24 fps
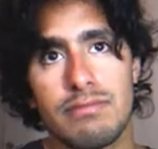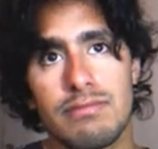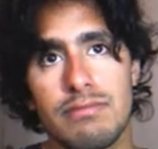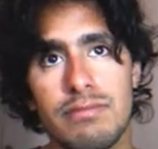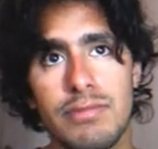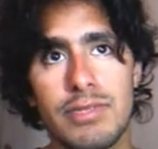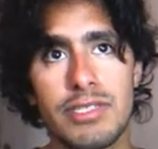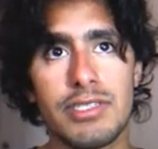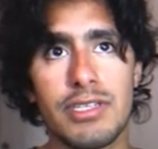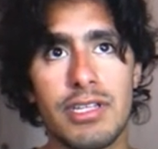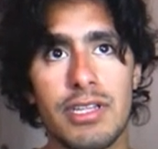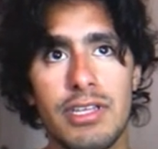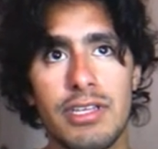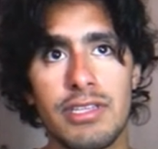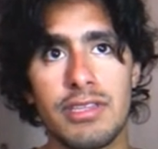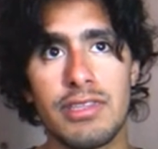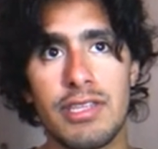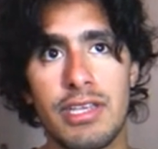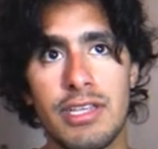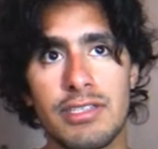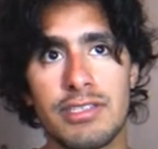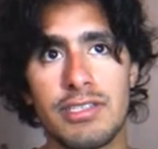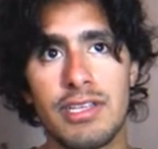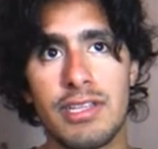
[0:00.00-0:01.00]
basically it
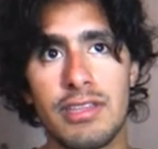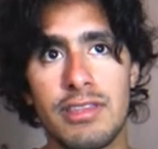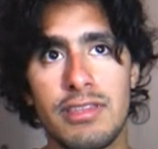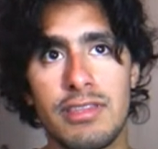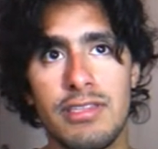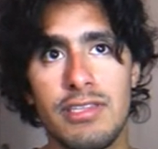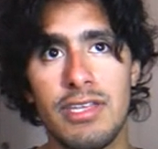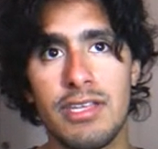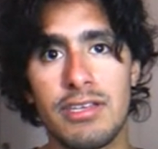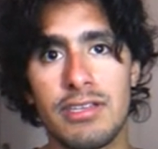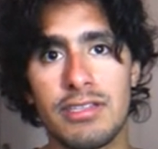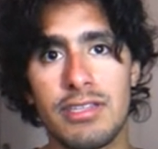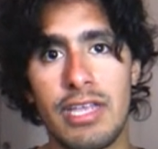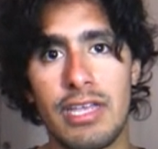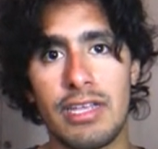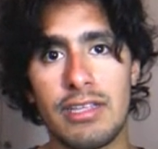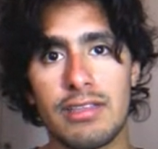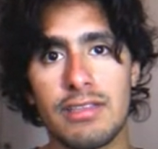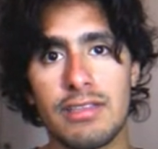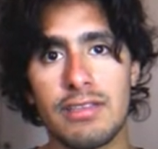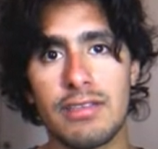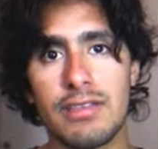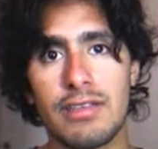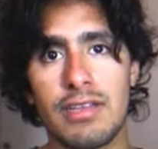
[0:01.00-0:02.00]
takes that
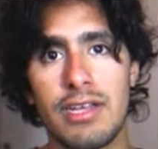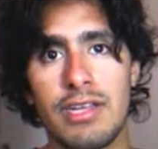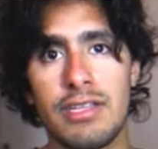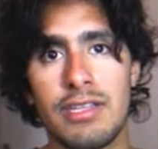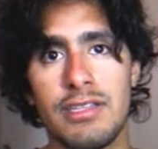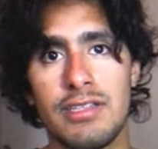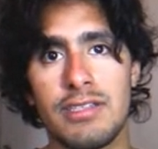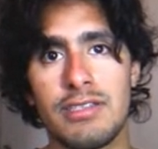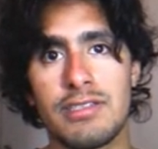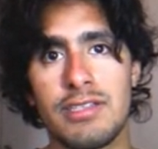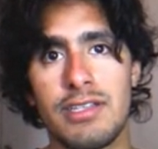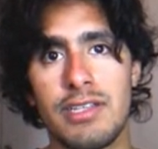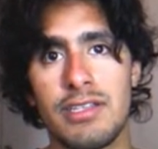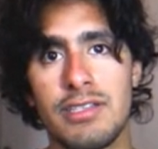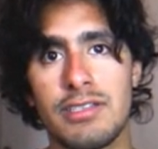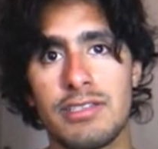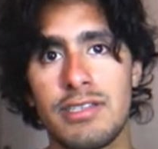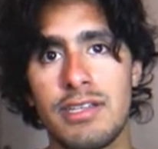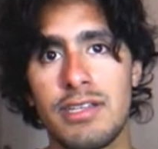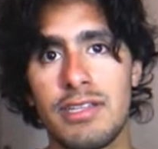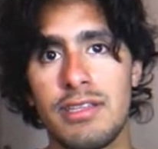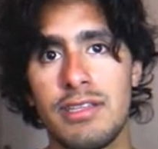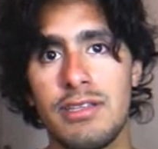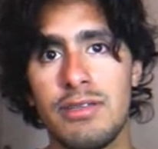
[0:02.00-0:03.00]
tconnect and it says
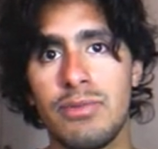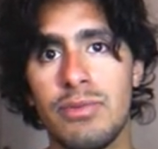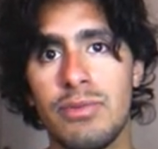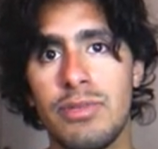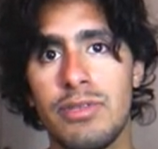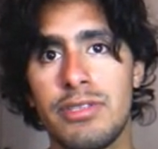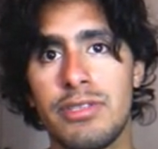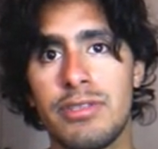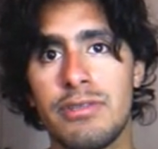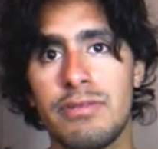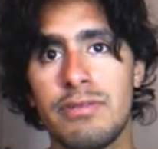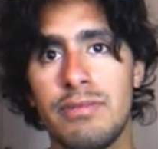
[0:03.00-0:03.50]
that it will